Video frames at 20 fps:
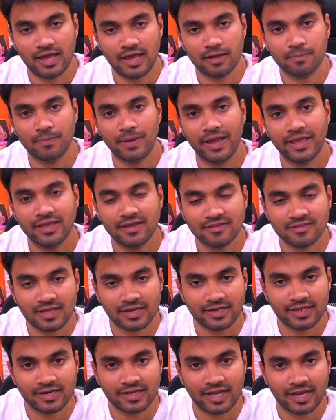are buying
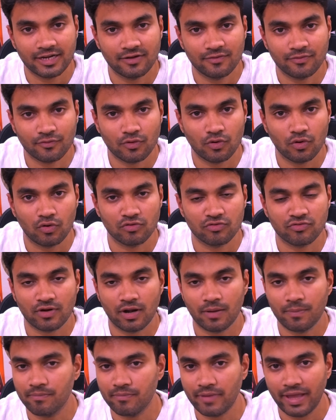certain kind of course
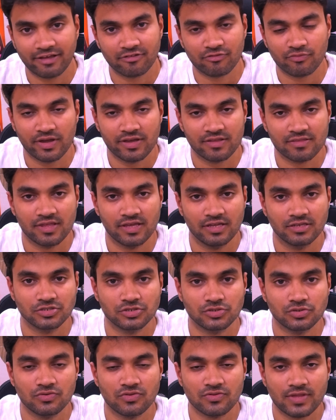from XYZ
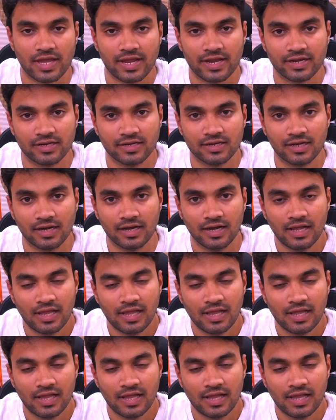institutes, and